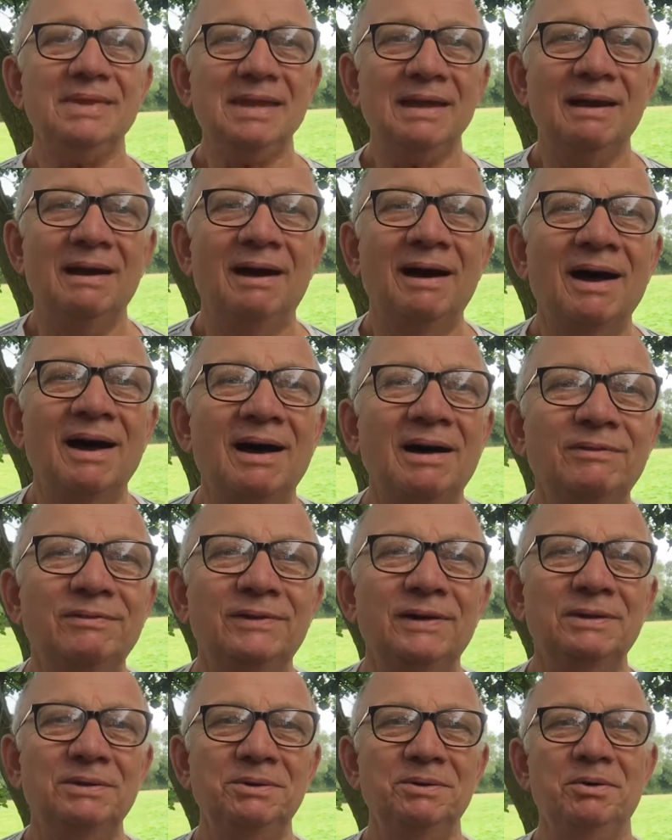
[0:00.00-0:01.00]
half
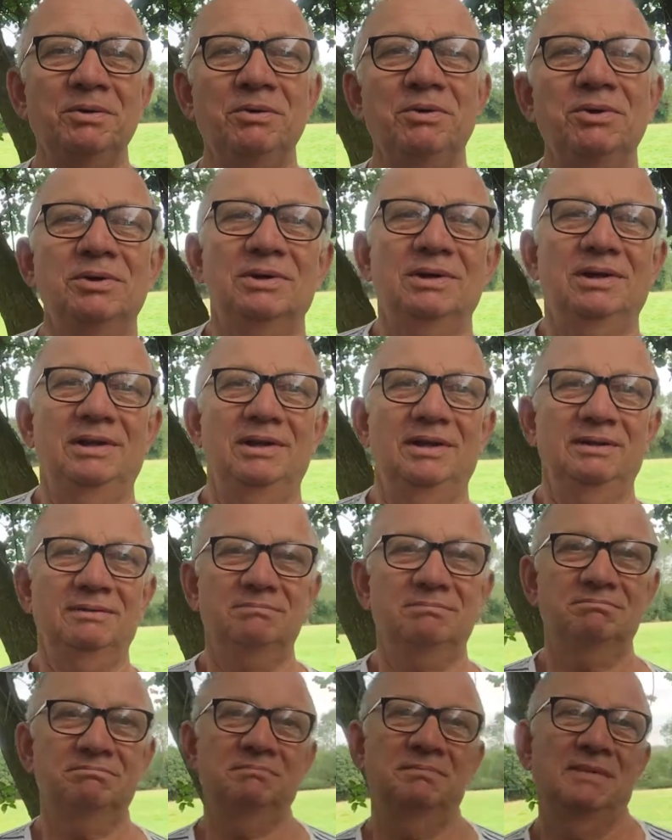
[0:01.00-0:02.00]
hour earlier?
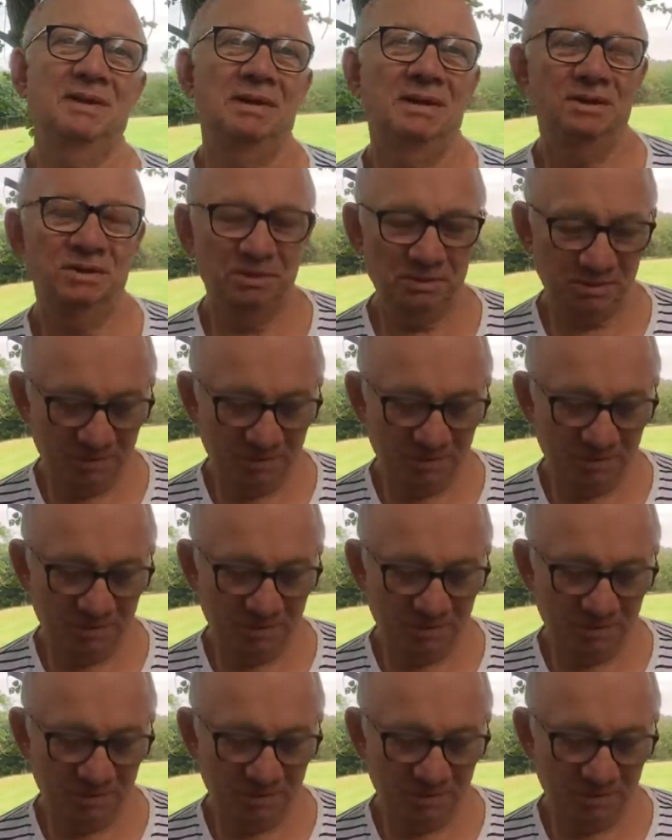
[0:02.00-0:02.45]
You